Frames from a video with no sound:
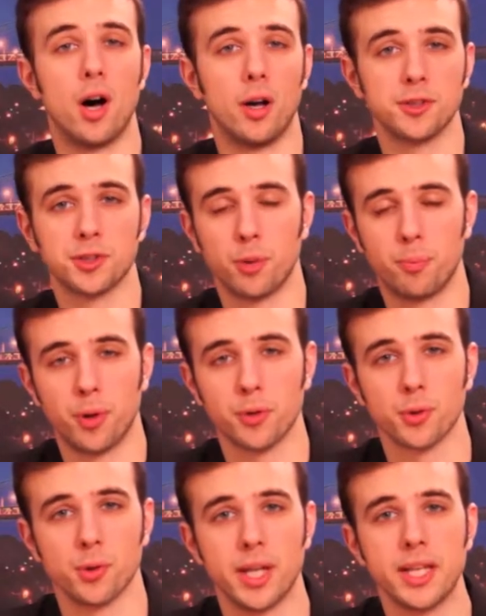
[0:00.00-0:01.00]
also put
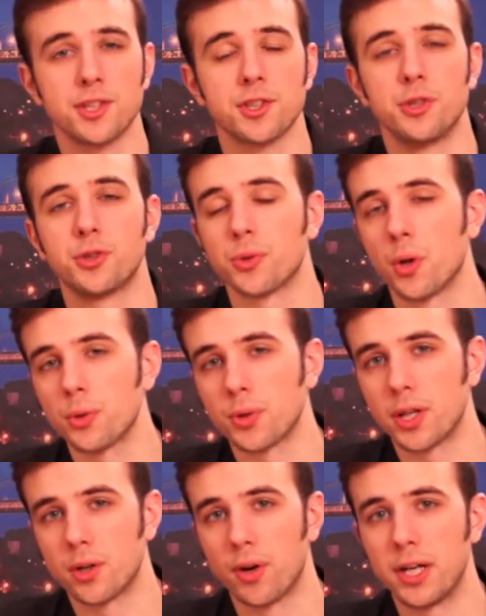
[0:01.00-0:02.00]
their latest controller
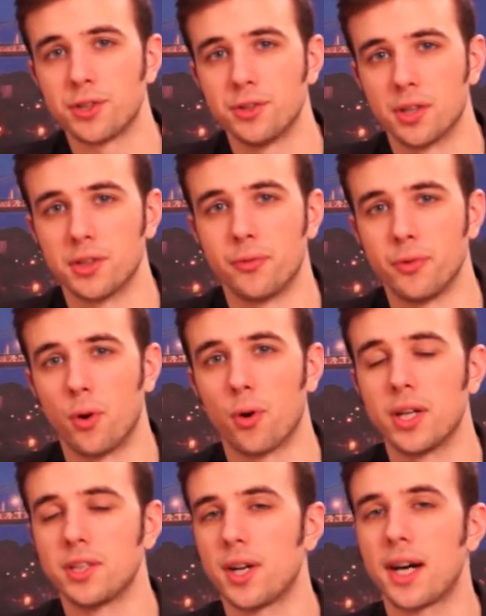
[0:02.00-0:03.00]
iteration on the
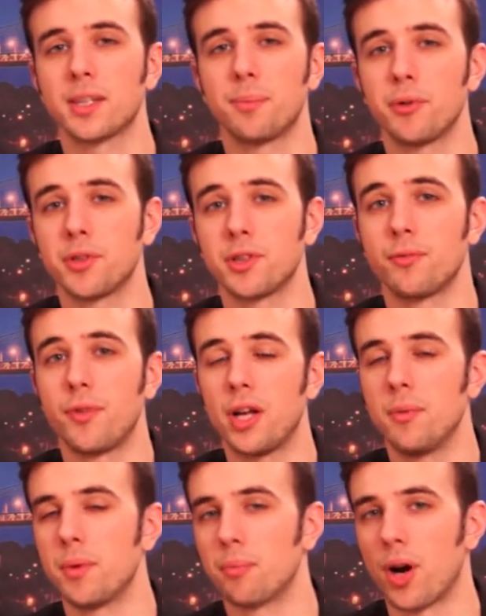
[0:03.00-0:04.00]
floor and talked about the
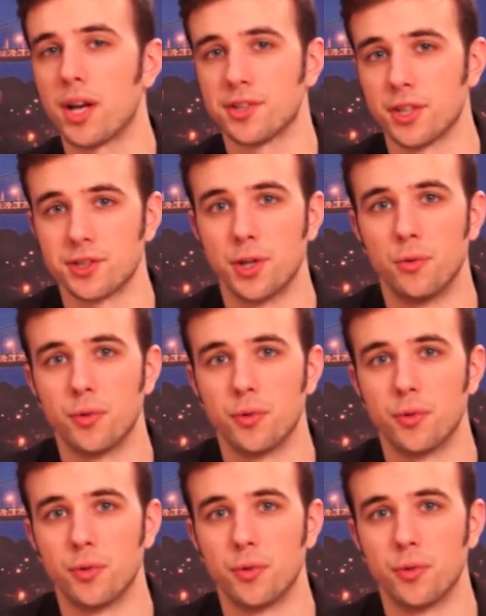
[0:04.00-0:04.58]
development process so